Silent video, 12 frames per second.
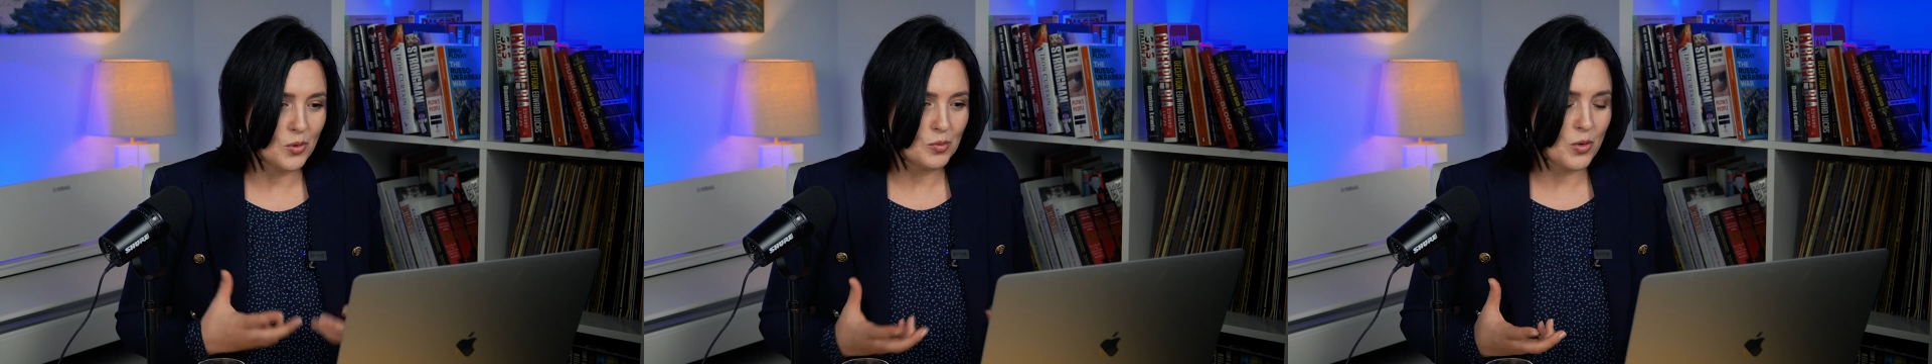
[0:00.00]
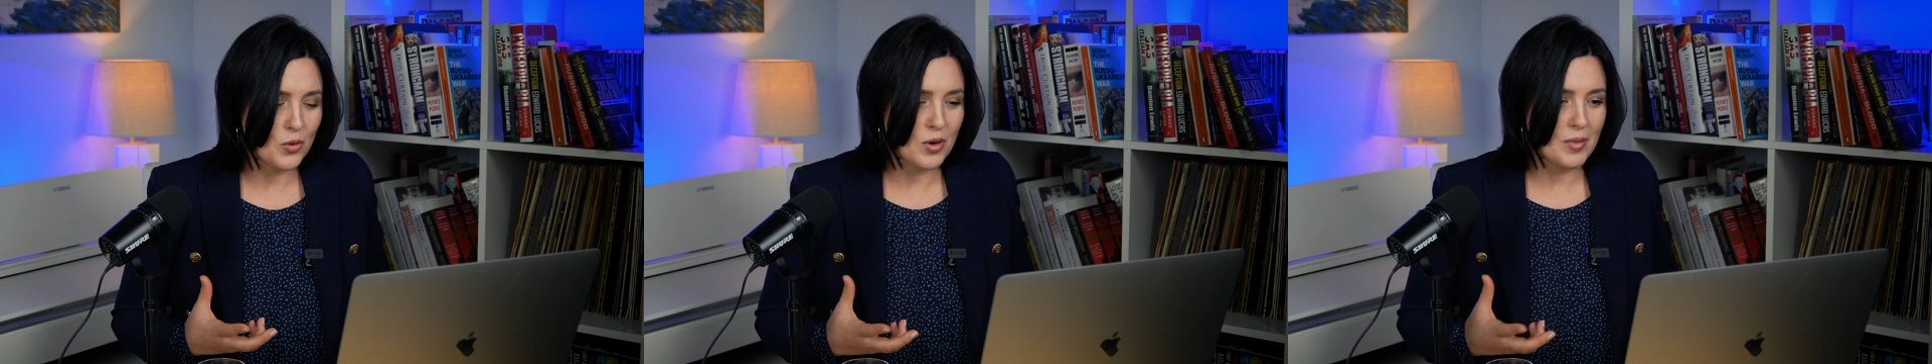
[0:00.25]
on
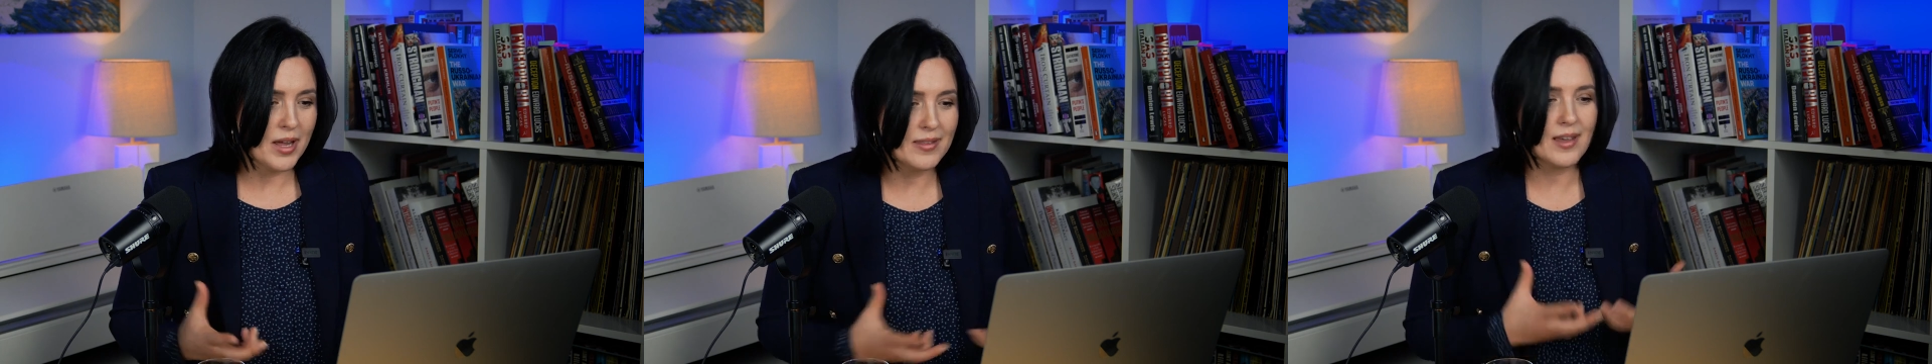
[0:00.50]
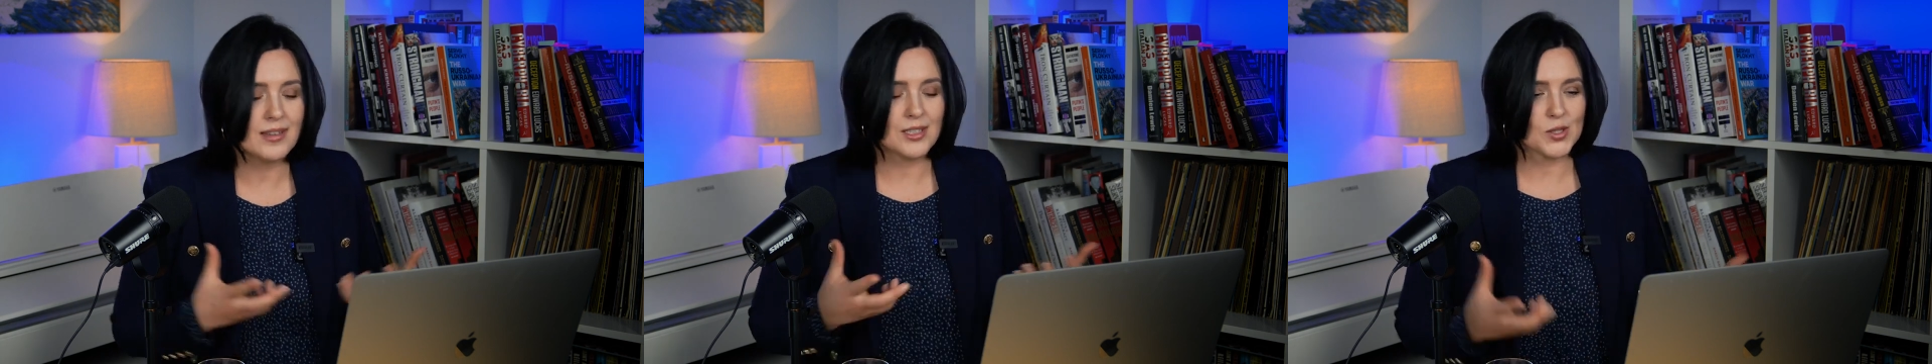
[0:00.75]
program, and
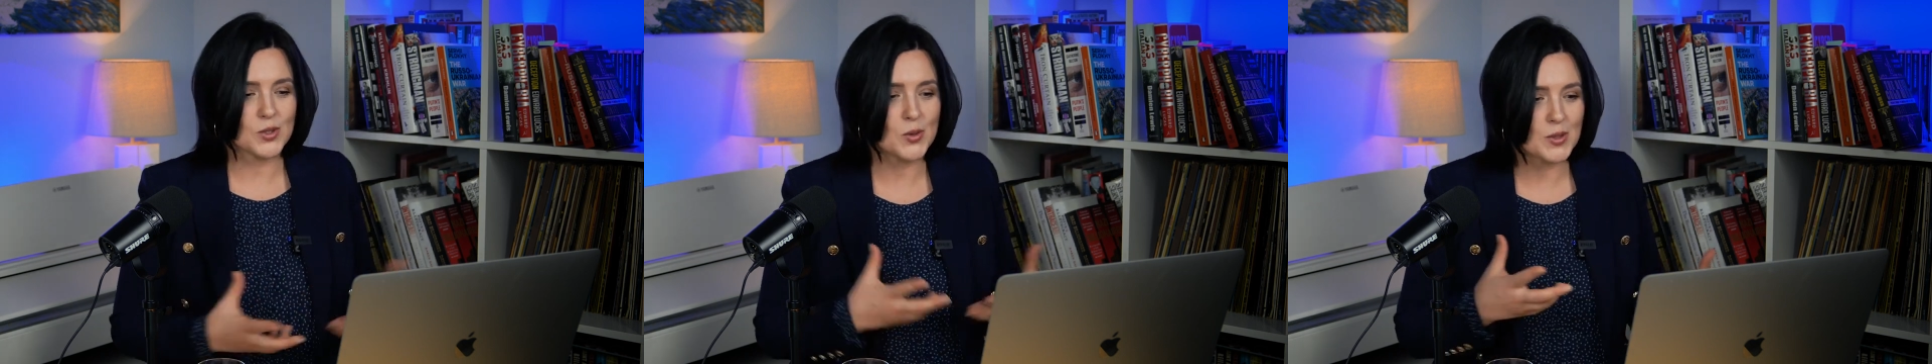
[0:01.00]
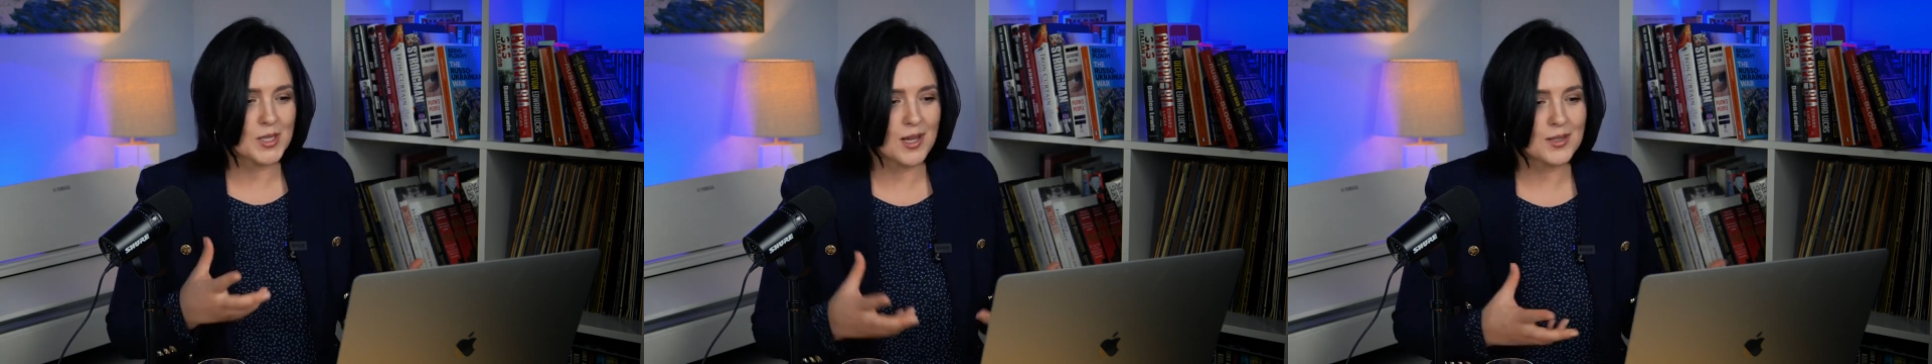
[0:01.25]
then it's
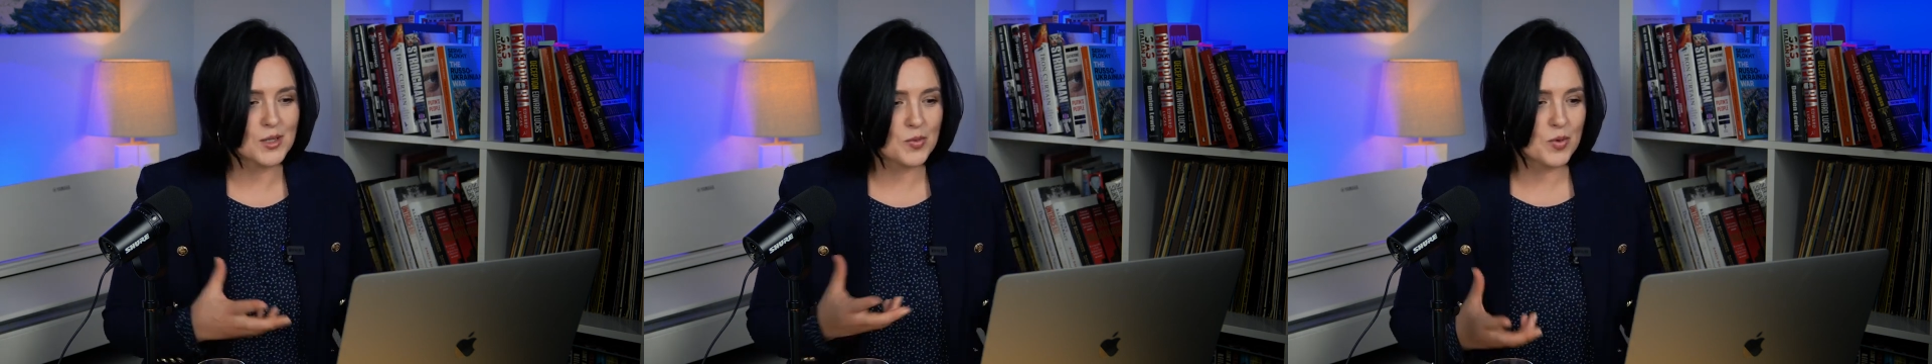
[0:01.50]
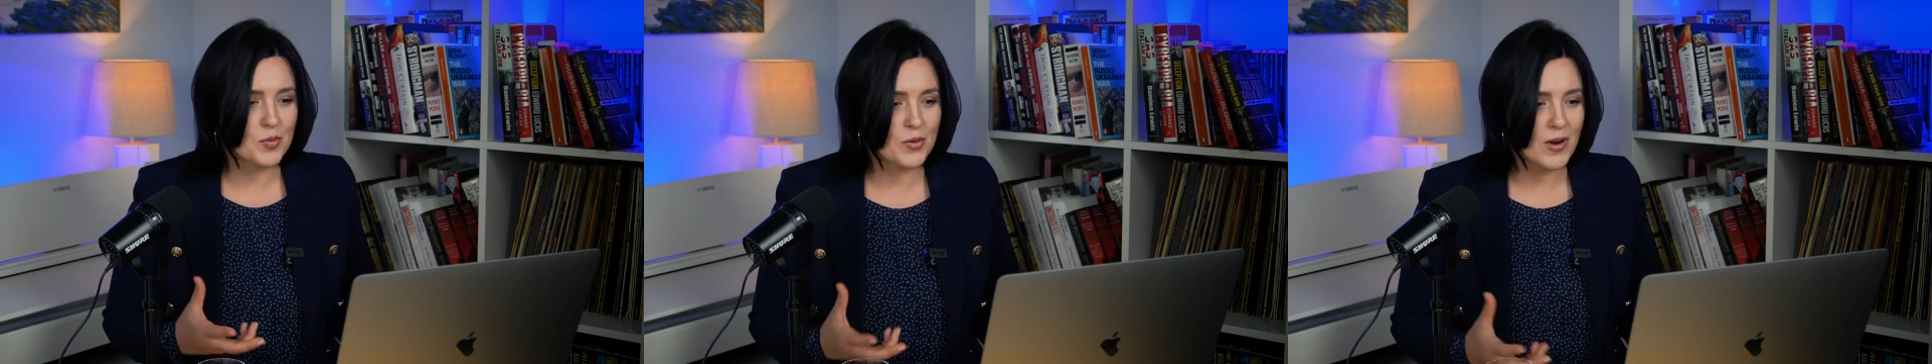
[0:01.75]
all started
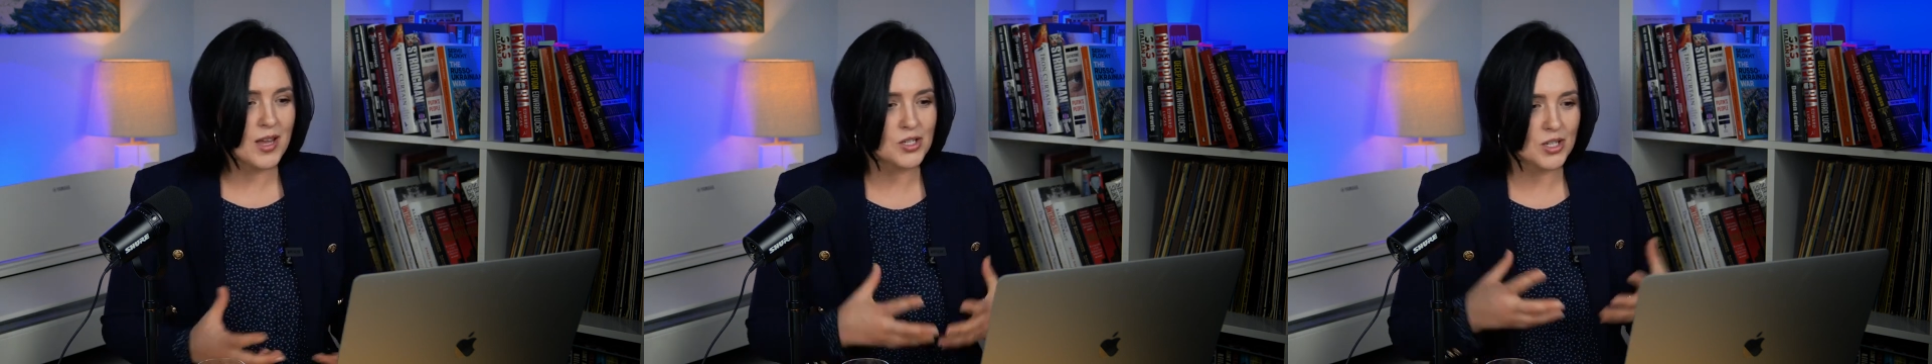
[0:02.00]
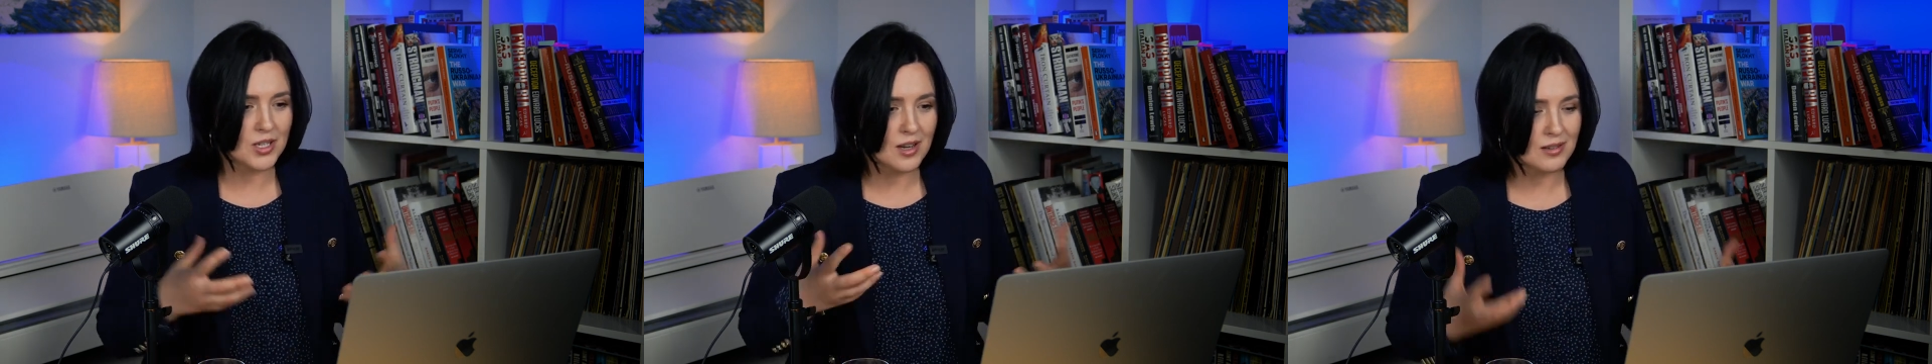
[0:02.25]

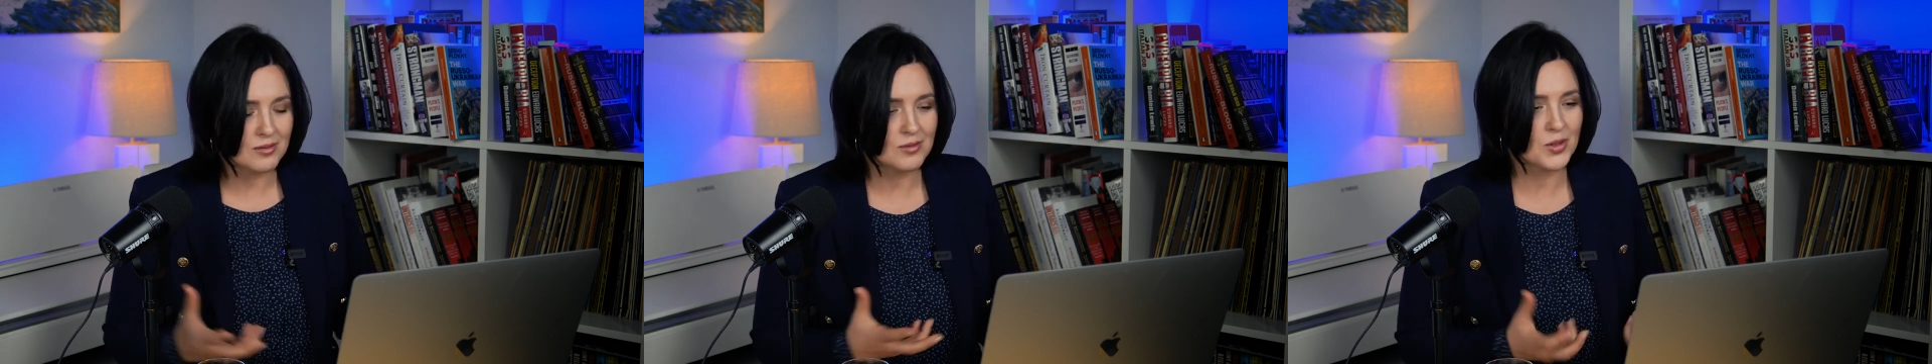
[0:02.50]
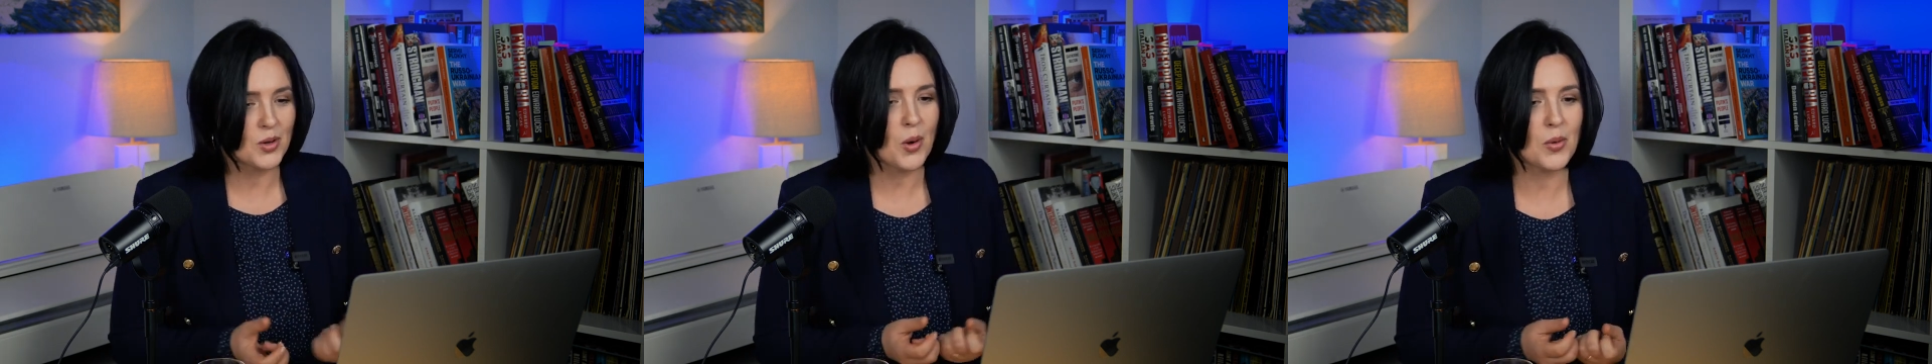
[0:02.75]
preparation and
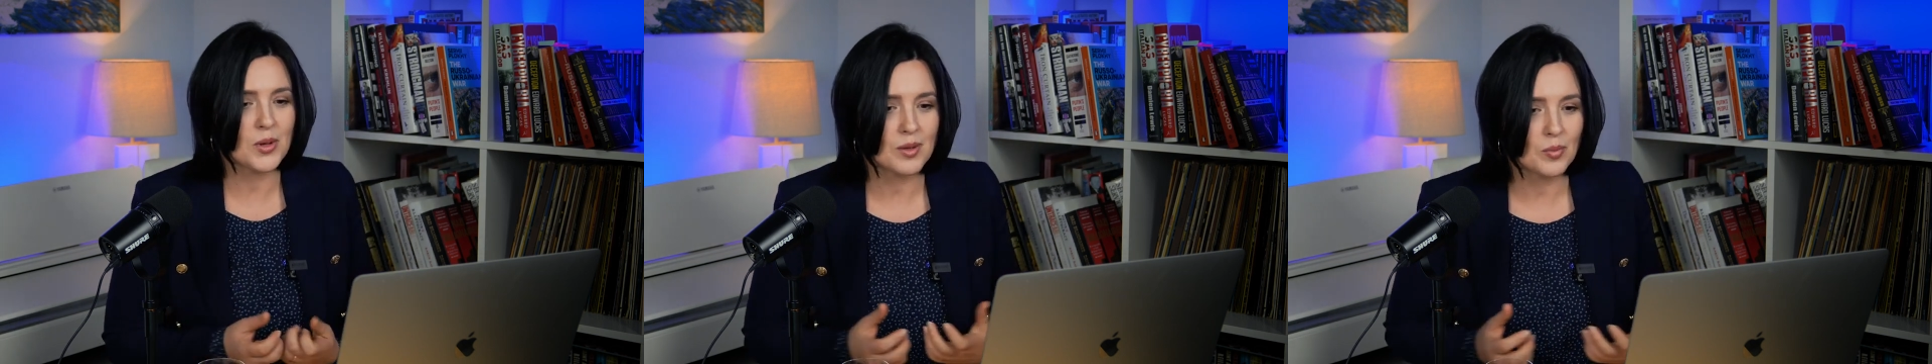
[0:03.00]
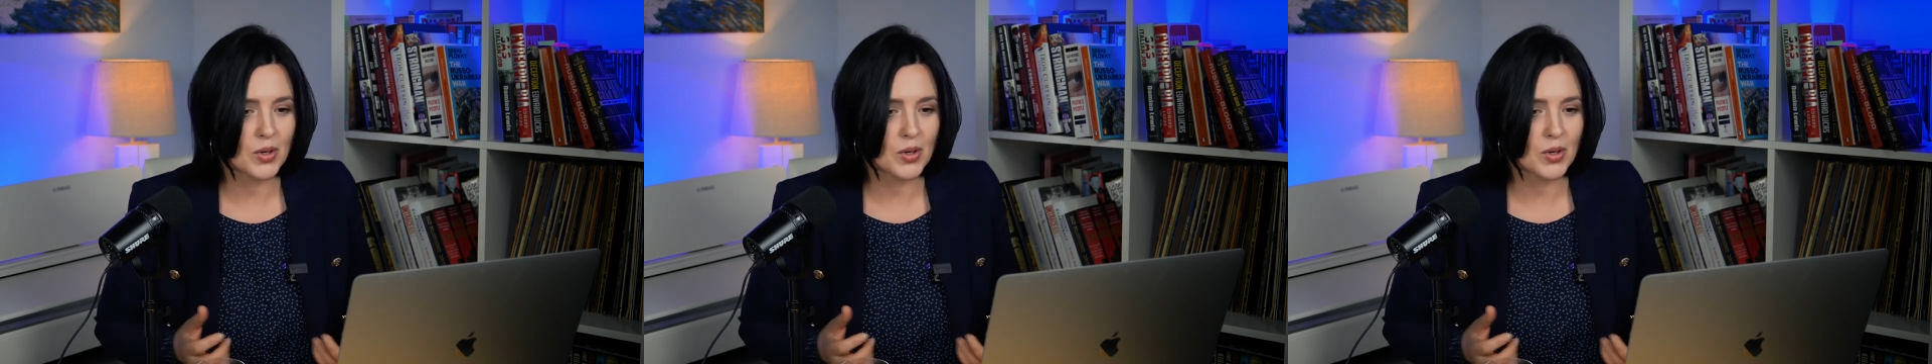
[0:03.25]
going,